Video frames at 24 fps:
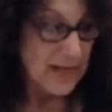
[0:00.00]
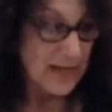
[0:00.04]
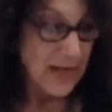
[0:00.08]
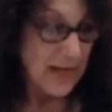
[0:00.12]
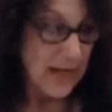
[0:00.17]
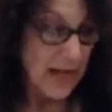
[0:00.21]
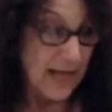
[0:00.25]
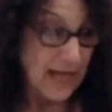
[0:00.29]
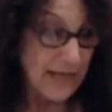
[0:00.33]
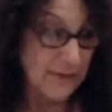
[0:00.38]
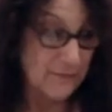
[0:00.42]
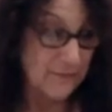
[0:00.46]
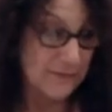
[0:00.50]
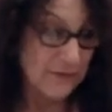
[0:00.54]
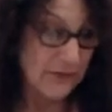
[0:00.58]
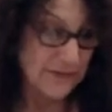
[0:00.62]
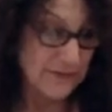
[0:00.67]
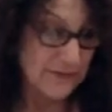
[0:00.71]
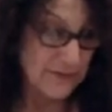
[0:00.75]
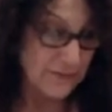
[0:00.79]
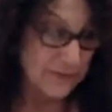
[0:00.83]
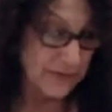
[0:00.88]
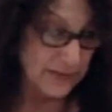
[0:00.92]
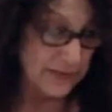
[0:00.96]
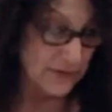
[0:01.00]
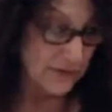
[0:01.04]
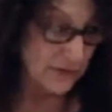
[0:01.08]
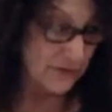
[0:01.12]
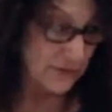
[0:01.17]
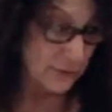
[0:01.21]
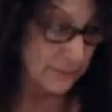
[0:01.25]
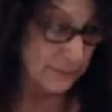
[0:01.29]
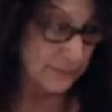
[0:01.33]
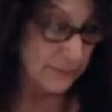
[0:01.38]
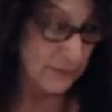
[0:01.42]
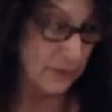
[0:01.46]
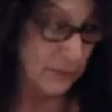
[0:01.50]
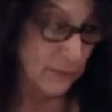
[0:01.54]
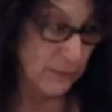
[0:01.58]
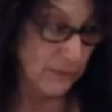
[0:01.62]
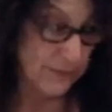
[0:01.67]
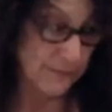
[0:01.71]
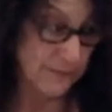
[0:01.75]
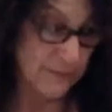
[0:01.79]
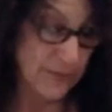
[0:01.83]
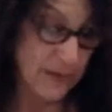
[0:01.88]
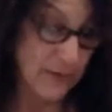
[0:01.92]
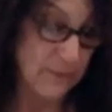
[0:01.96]
I have just finished your
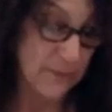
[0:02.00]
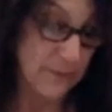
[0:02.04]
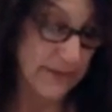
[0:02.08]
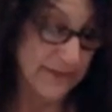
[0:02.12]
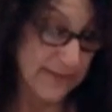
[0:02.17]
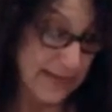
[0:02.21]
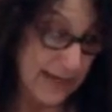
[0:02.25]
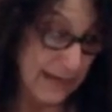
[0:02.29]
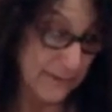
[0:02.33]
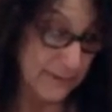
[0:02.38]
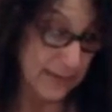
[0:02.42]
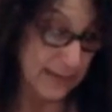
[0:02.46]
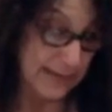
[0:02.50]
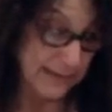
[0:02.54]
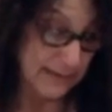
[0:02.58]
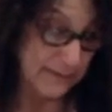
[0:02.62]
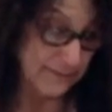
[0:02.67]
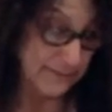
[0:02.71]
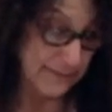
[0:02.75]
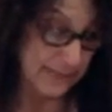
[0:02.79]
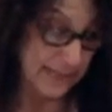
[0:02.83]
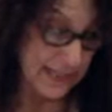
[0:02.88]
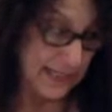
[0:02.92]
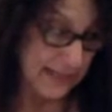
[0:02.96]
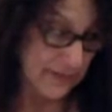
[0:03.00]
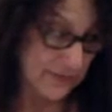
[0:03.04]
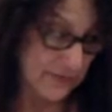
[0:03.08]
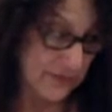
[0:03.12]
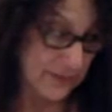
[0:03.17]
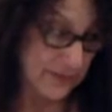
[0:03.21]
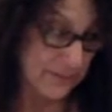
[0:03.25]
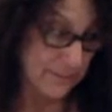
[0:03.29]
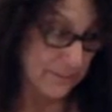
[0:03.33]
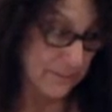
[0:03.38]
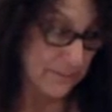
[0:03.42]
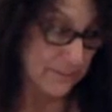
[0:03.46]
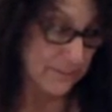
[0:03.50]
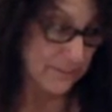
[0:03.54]
poem without explanation,